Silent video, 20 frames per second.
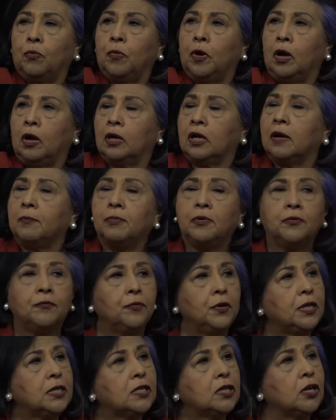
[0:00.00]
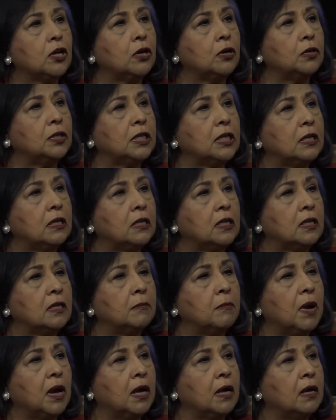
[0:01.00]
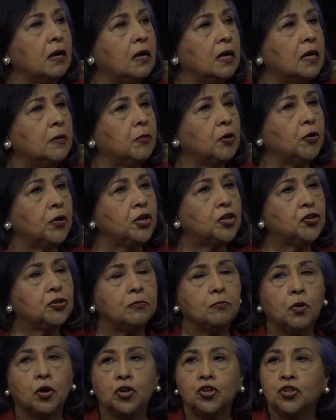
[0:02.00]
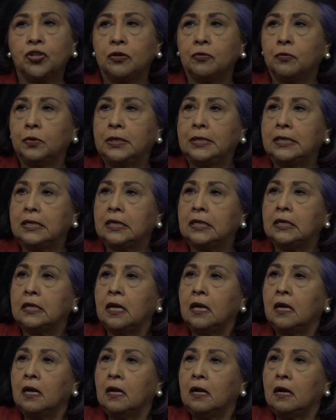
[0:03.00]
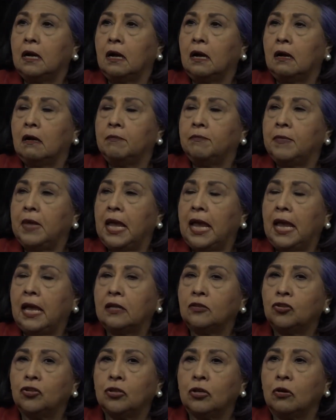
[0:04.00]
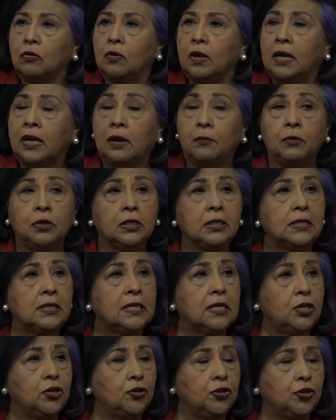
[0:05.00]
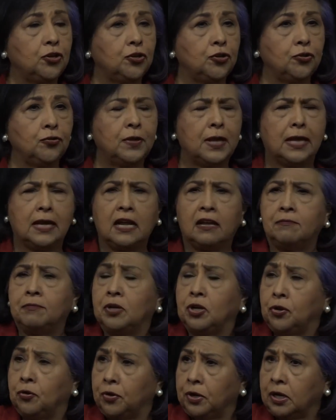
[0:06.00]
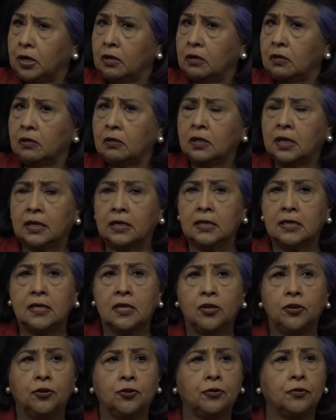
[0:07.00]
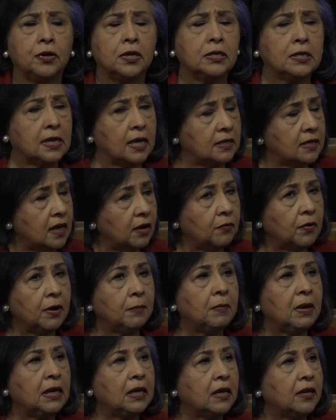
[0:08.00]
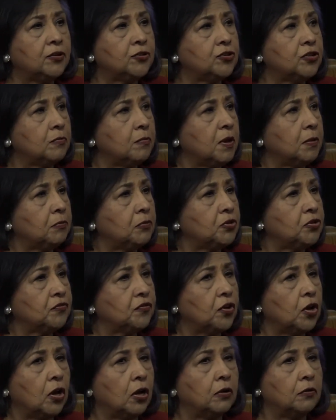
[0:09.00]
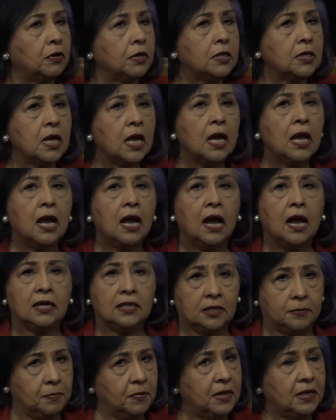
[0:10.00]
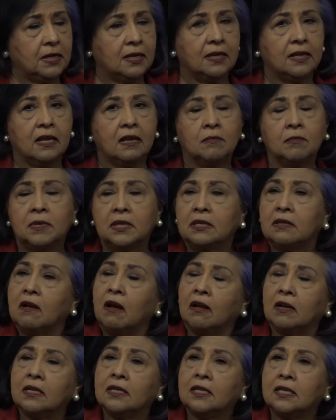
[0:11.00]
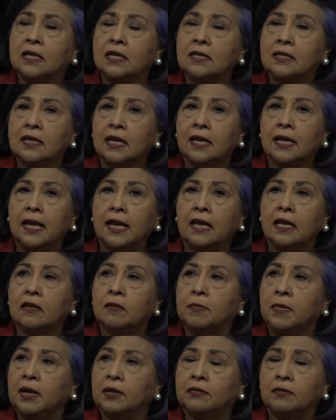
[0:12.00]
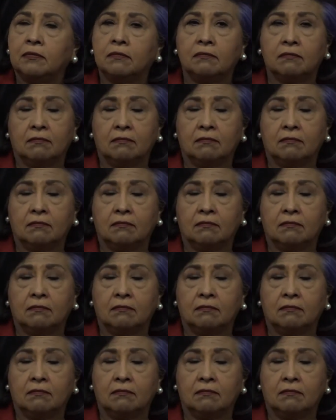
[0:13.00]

uh, a couple of weeks ago in the, in the uh, immigration march that we did. Um, and so, and I will continue to do that. I've been critical. I continue to criticize. I write my letters to members of Congress. I speak to them as honestly as I can about